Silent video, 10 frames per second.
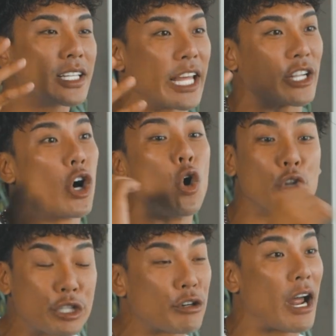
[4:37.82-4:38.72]
like all
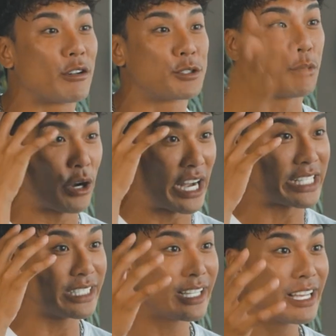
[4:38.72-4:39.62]
the crowd's
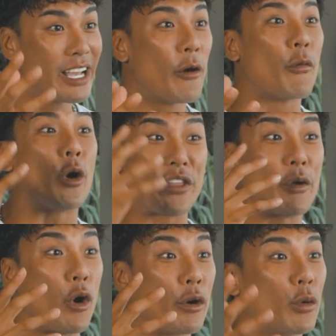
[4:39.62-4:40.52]
brains, what they
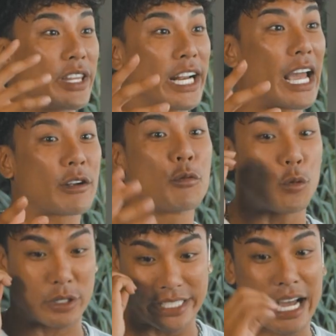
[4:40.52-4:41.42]
want, what they like.
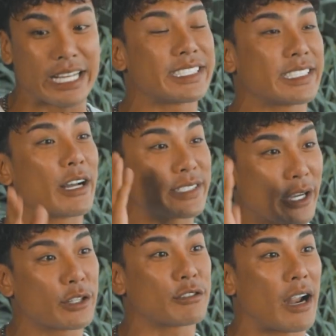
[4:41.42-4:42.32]
I
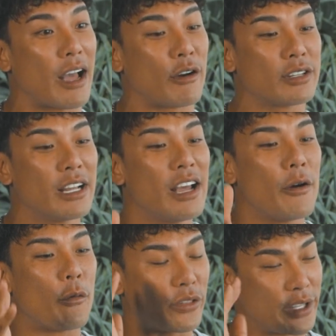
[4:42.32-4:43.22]
tell the crowd
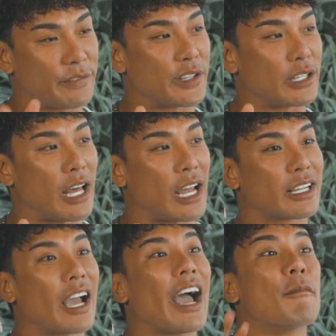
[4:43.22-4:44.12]
what they feel like,
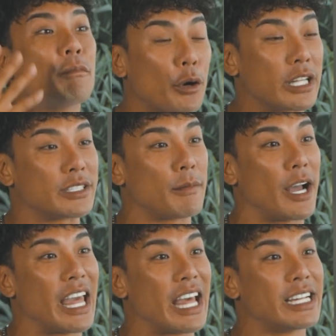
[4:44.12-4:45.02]
put into
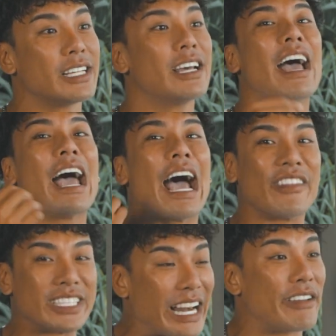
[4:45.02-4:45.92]
my head,
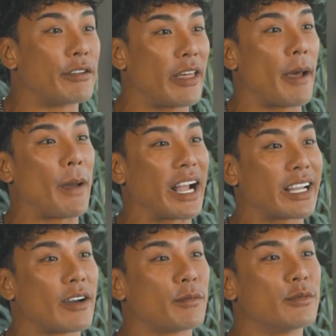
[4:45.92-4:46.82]
and then deliver that back
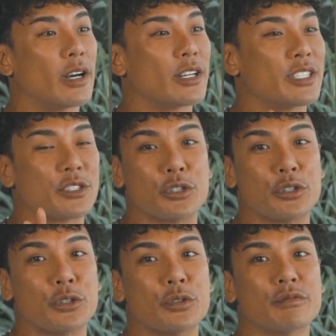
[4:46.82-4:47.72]
out
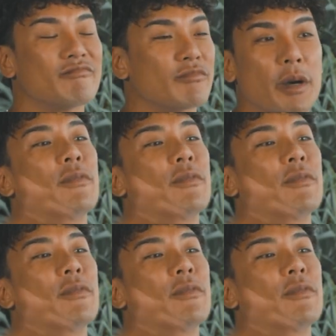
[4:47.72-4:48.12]
into a